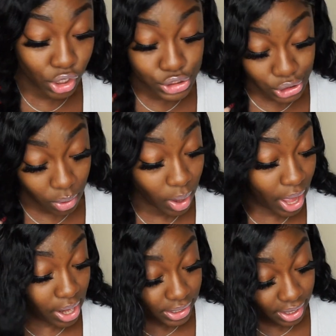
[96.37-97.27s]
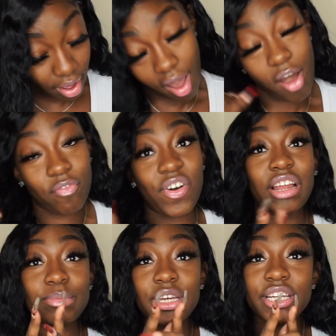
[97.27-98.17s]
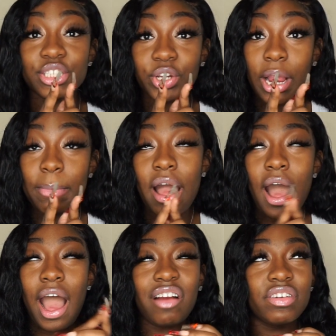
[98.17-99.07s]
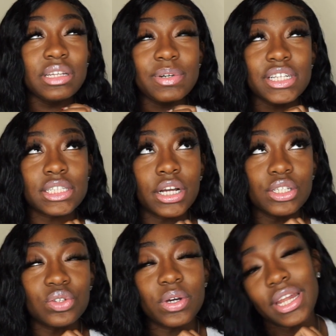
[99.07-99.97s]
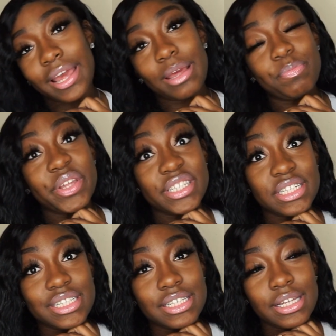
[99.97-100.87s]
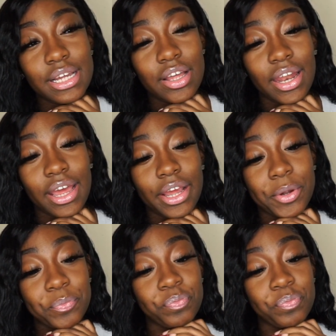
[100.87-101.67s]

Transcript: So yeah, follow me on Instagram. I really want to start doing like business, like